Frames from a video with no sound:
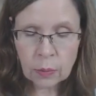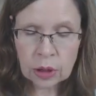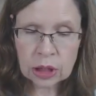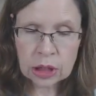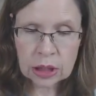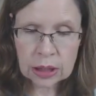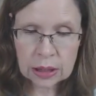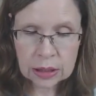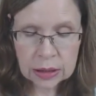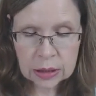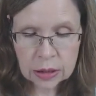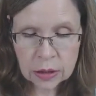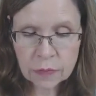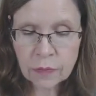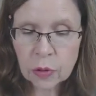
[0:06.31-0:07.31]
which
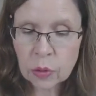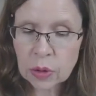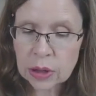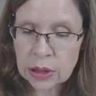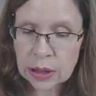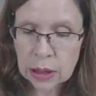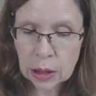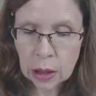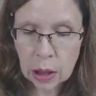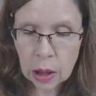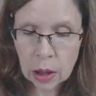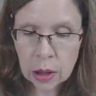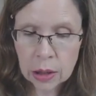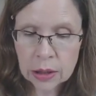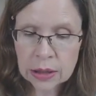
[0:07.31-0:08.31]
is focusing
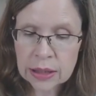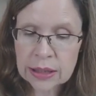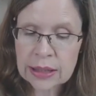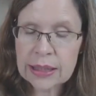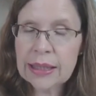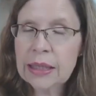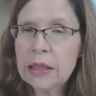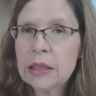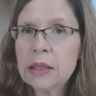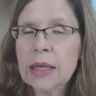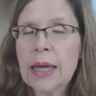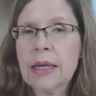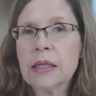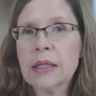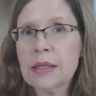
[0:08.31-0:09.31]
on cities
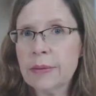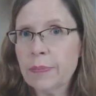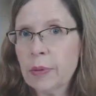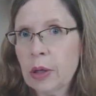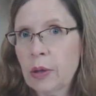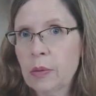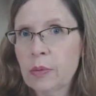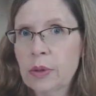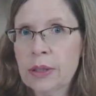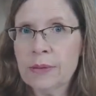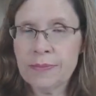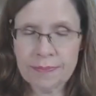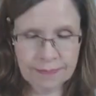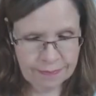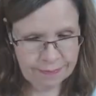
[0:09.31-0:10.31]
and zip codes.
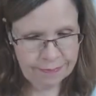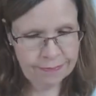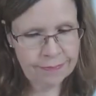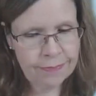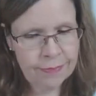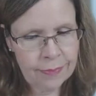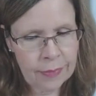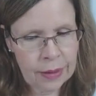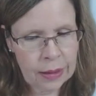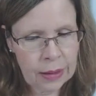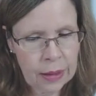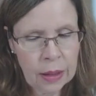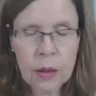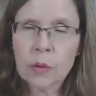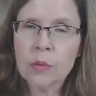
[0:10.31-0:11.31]

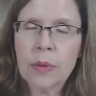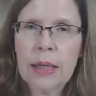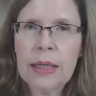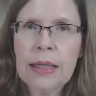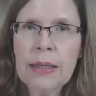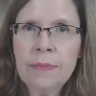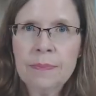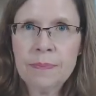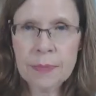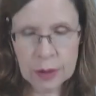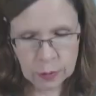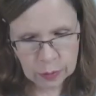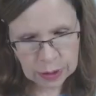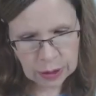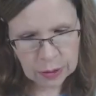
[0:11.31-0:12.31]
Ready?
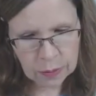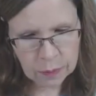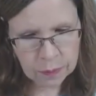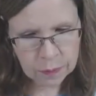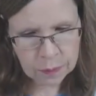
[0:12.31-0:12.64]
Here we go.